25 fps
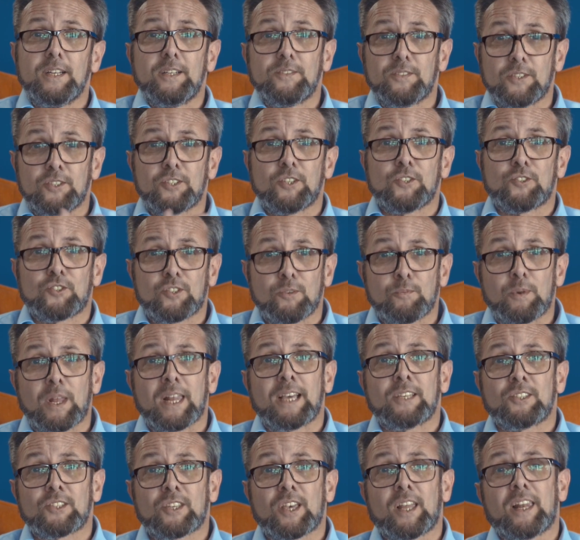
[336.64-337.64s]
the system will
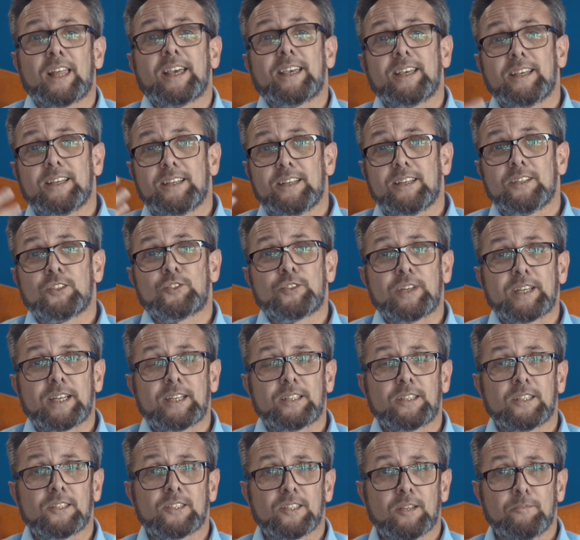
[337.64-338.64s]
escalate and trigger
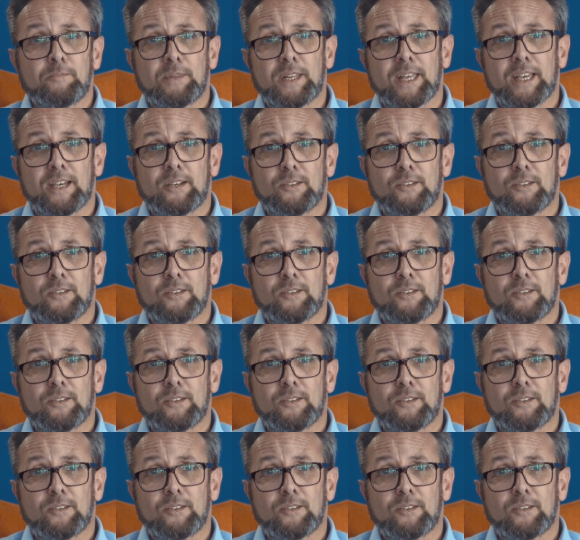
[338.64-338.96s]
to somebody